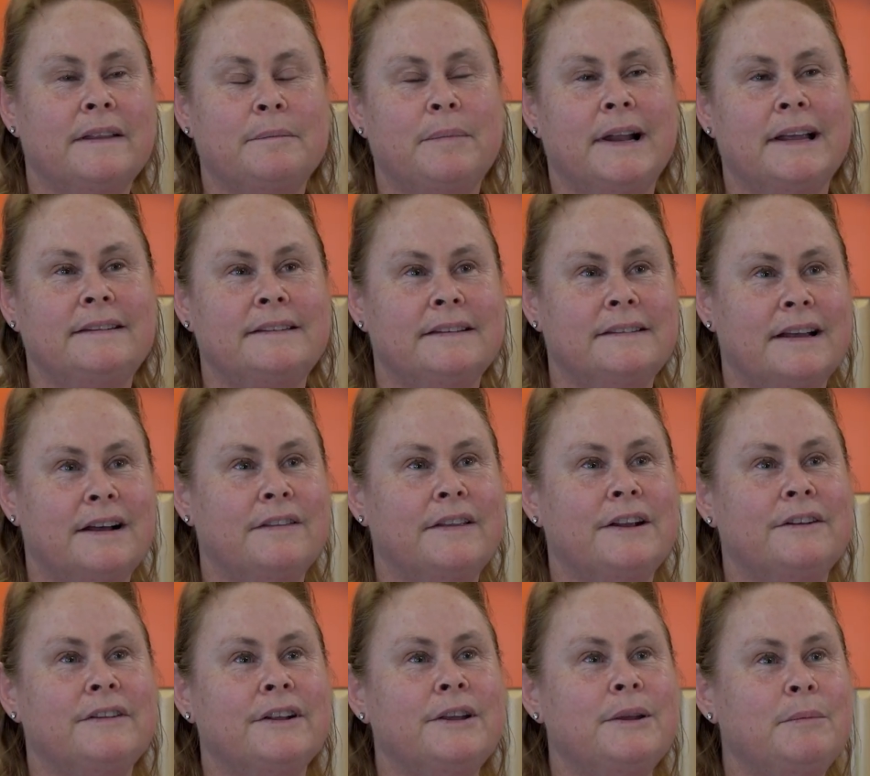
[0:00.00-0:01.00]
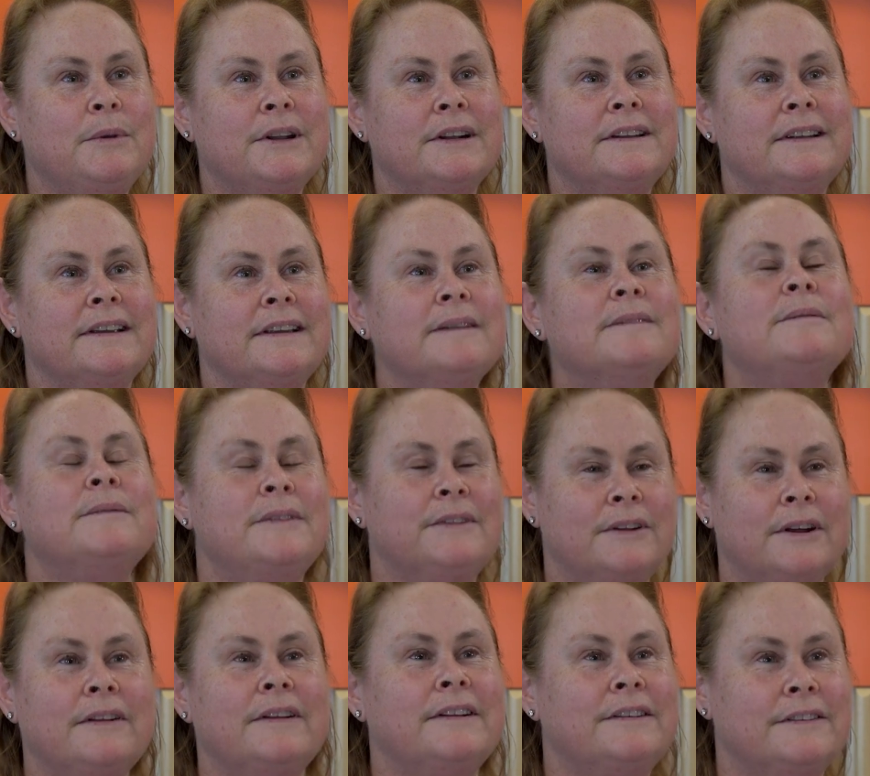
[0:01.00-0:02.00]
places out there in the community.
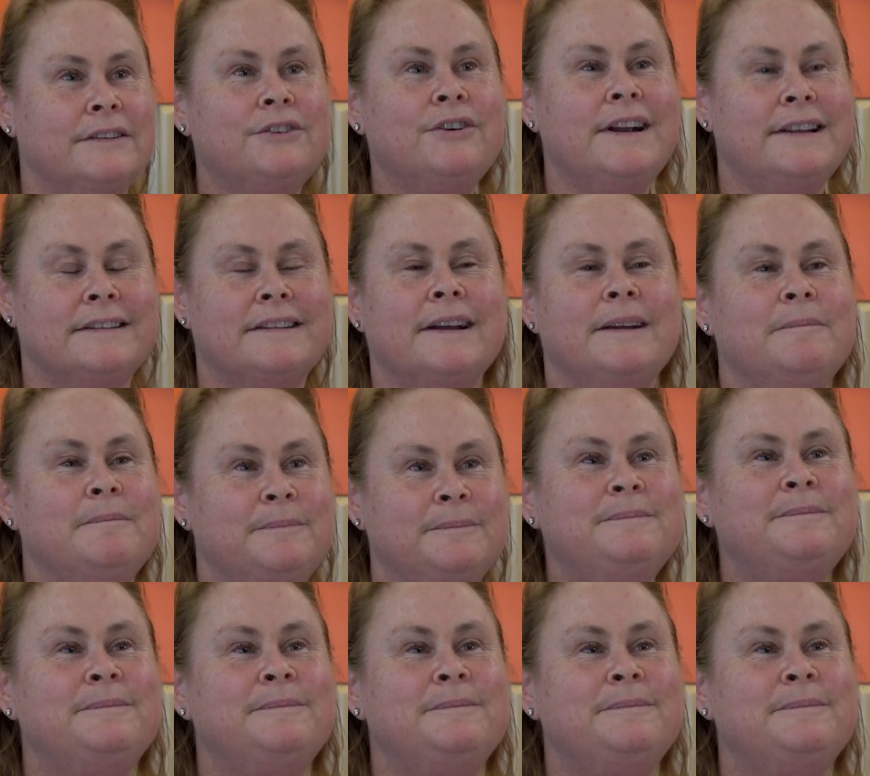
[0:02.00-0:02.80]
So it's a great scheme.